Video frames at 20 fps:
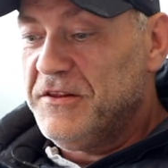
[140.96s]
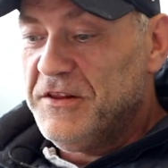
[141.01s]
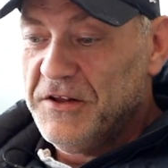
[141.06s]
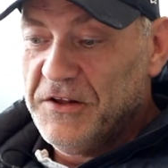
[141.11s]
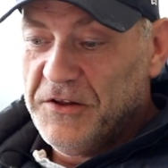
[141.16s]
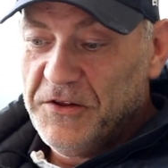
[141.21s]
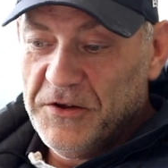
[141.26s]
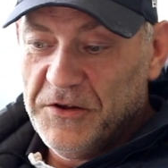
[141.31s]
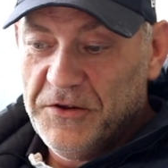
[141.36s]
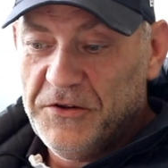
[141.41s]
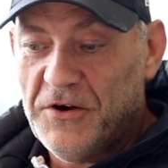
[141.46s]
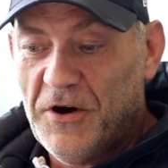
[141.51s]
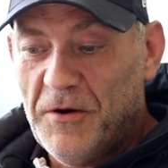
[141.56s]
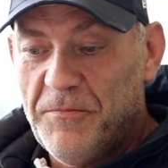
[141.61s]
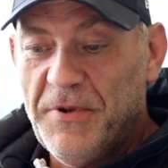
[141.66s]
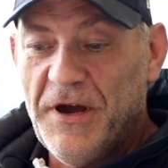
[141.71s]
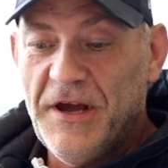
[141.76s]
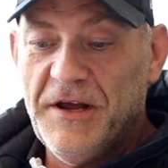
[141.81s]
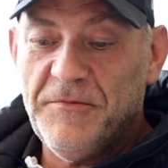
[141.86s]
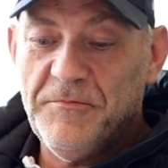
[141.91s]
the
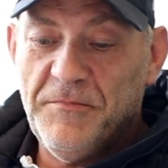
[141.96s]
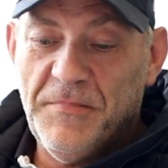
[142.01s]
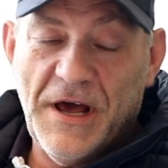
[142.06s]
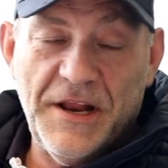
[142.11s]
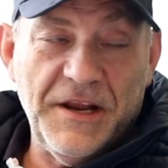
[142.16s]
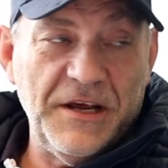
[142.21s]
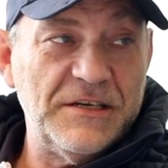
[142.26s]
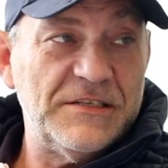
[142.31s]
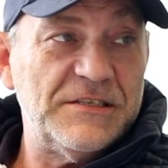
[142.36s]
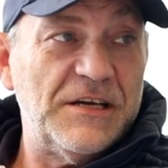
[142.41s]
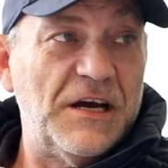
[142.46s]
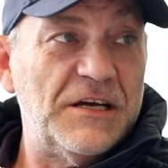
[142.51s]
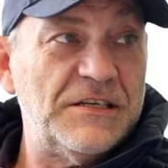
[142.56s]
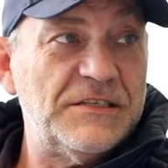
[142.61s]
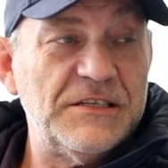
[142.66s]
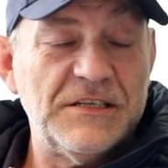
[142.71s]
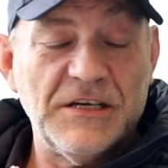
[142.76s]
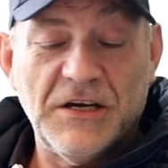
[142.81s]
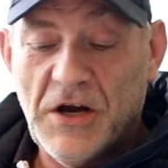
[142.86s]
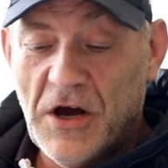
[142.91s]
top 8 betting
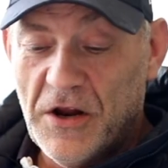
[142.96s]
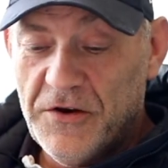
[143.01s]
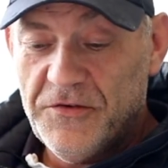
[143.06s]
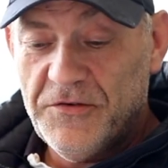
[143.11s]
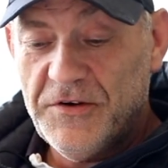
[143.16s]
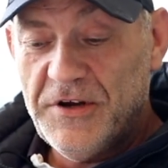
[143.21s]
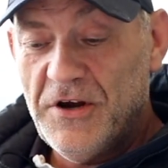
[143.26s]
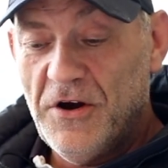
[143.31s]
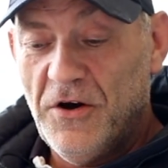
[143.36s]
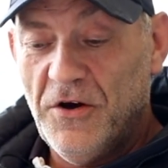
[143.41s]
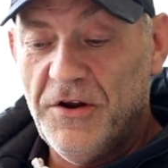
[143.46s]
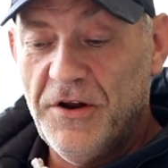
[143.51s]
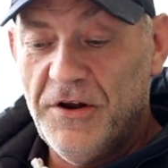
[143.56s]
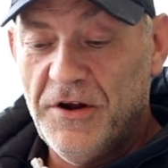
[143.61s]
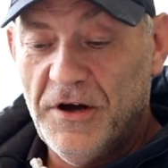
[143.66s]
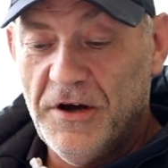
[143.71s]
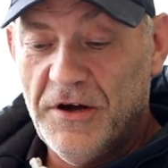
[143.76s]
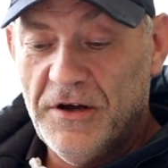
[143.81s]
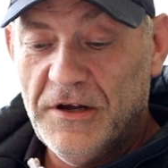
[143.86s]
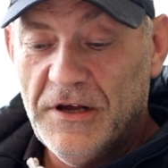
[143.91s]
sites in the country on
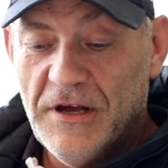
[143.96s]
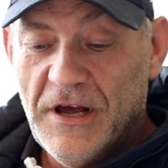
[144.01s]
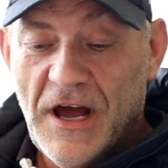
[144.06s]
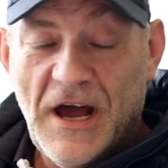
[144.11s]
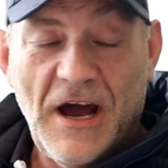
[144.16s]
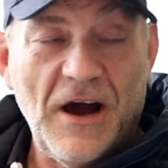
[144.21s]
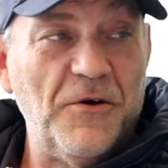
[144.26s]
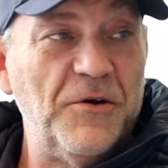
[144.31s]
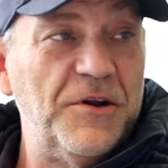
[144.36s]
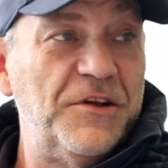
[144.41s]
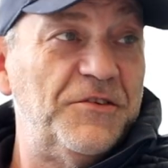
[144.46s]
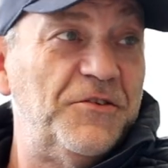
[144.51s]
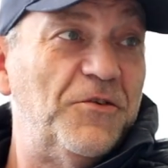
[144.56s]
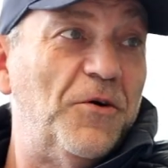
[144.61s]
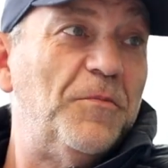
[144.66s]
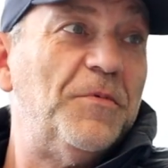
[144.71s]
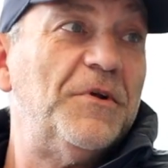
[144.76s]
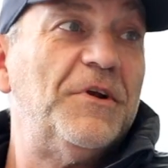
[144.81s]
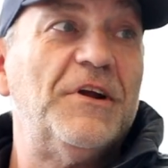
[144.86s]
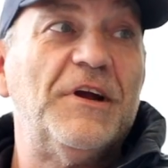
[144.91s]
how it is to
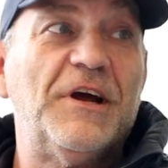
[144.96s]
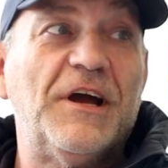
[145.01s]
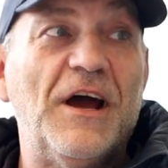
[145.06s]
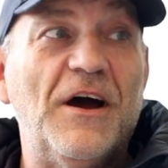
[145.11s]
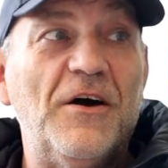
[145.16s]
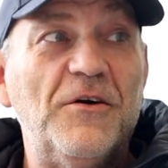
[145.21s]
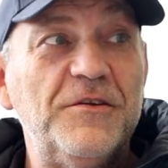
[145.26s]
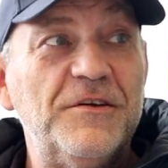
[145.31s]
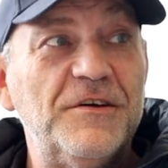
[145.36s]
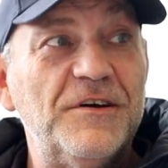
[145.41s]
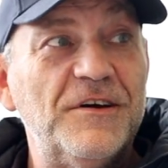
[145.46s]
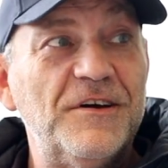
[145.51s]
open an account,